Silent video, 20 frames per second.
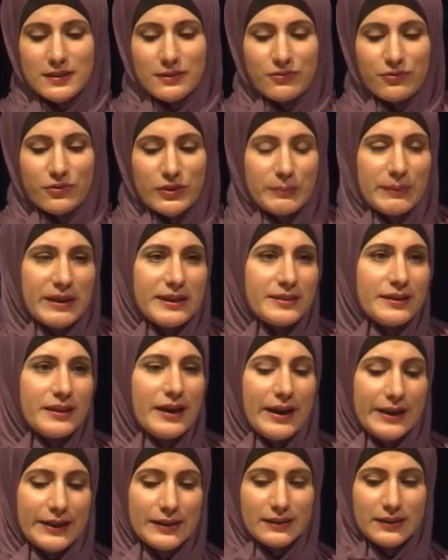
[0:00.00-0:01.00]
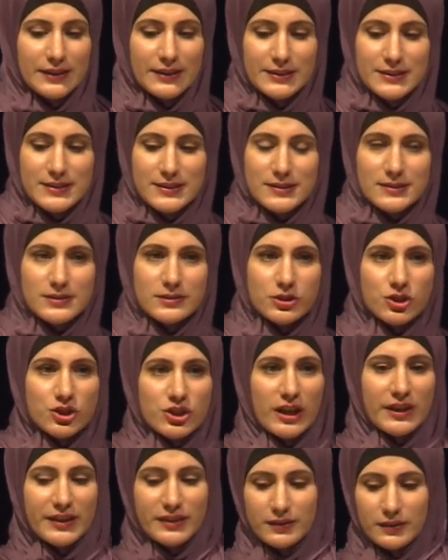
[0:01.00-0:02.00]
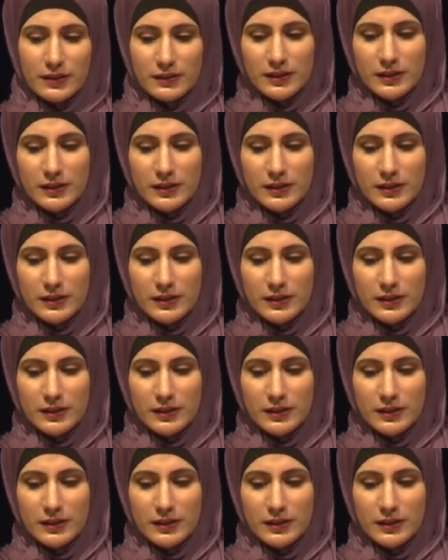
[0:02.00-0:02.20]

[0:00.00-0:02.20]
if we made the highlights shine a